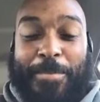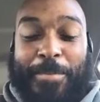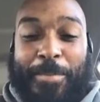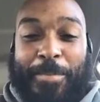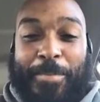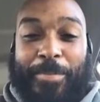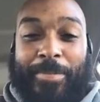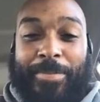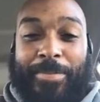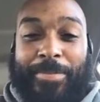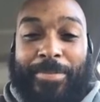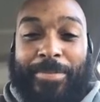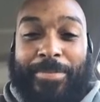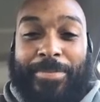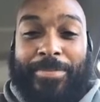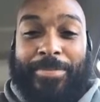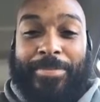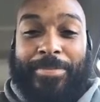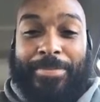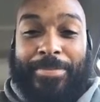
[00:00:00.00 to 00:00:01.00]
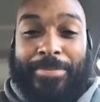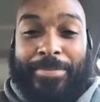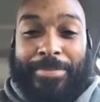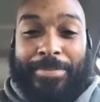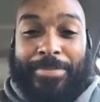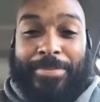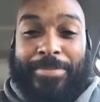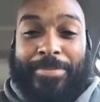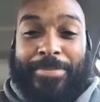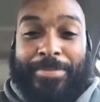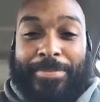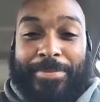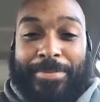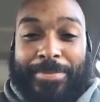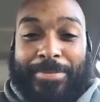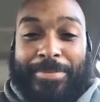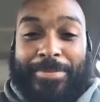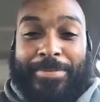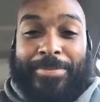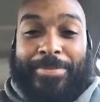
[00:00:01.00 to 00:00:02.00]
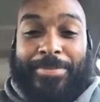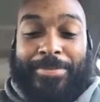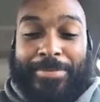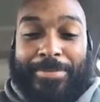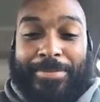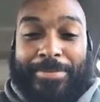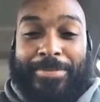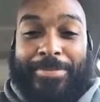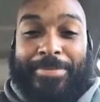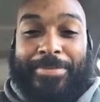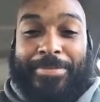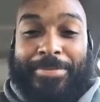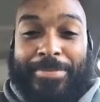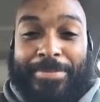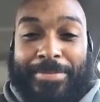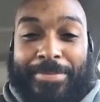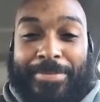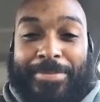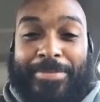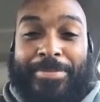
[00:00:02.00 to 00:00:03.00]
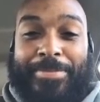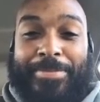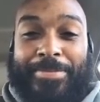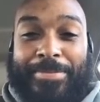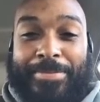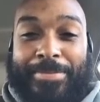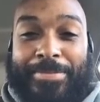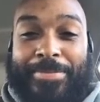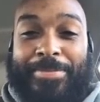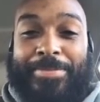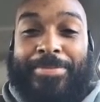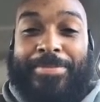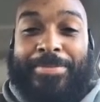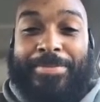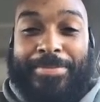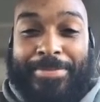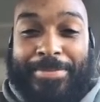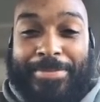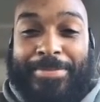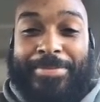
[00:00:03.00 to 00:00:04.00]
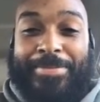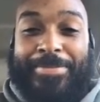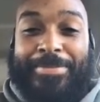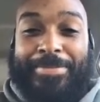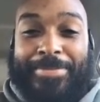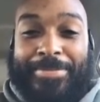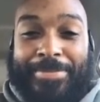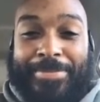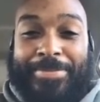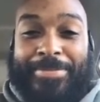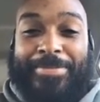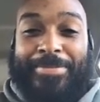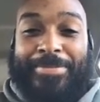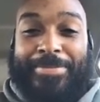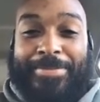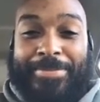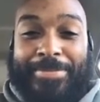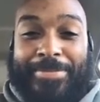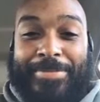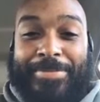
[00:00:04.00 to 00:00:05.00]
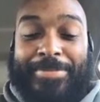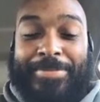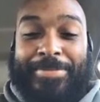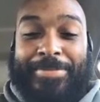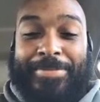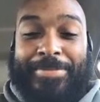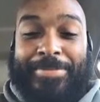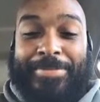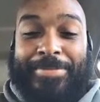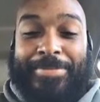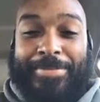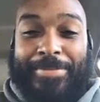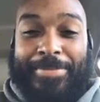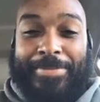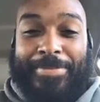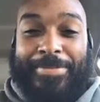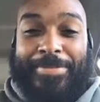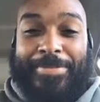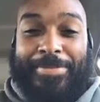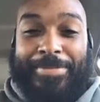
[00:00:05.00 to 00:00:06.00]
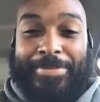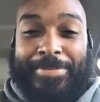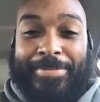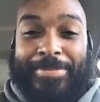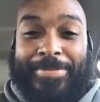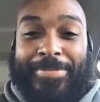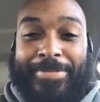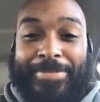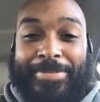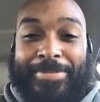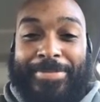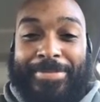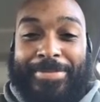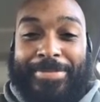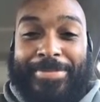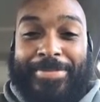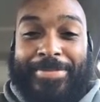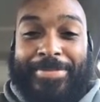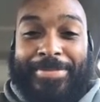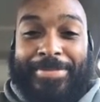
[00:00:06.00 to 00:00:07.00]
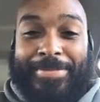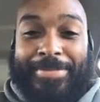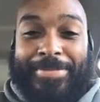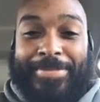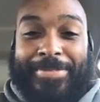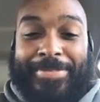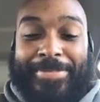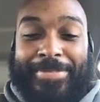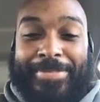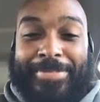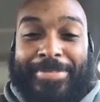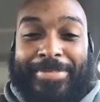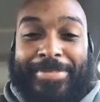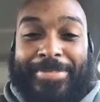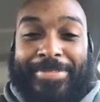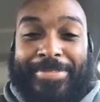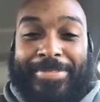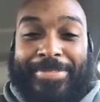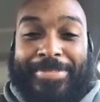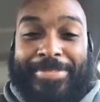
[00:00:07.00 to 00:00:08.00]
The person shown says nothing.